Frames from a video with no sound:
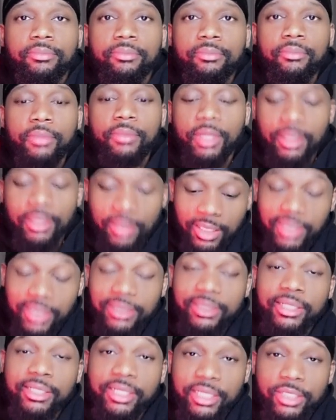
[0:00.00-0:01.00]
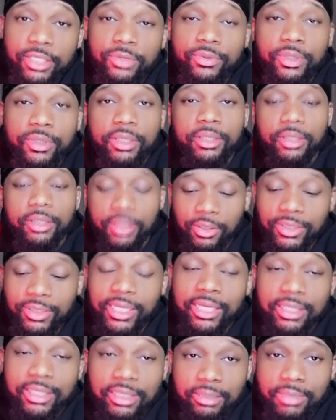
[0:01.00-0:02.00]
Look into the history. Go take a
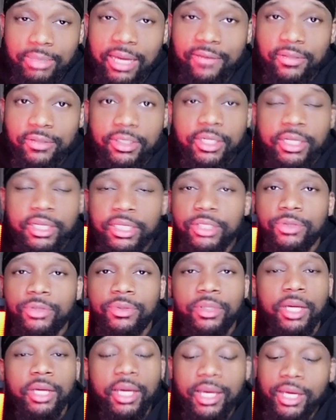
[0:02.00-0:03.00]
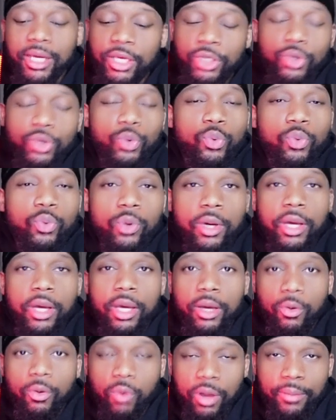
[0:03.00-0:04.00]
deep dive into the history. You
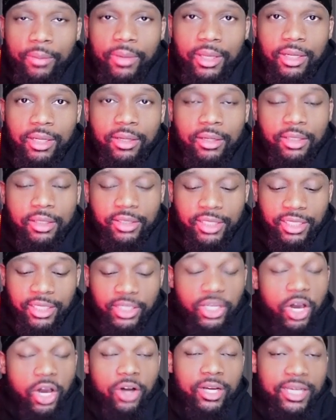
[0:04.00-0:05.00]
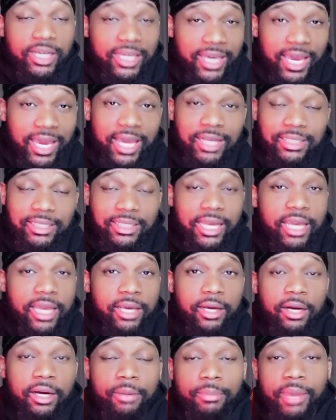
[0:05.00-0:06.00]
women think y'all could gaslight
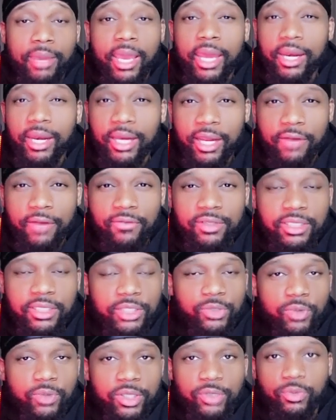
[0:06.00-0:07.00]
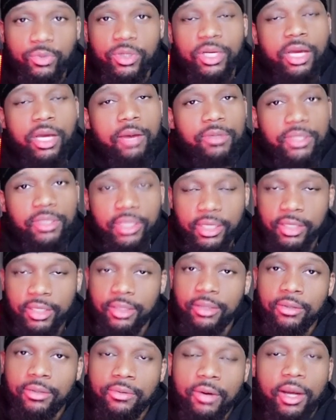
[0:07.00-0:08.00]
a man in every situation when it comes to dating,
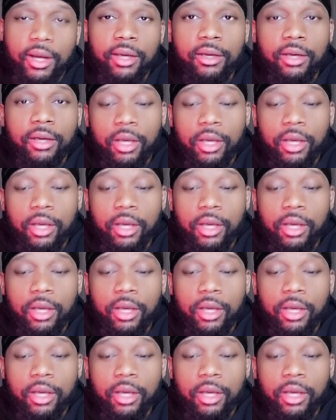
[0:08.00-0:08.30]
right?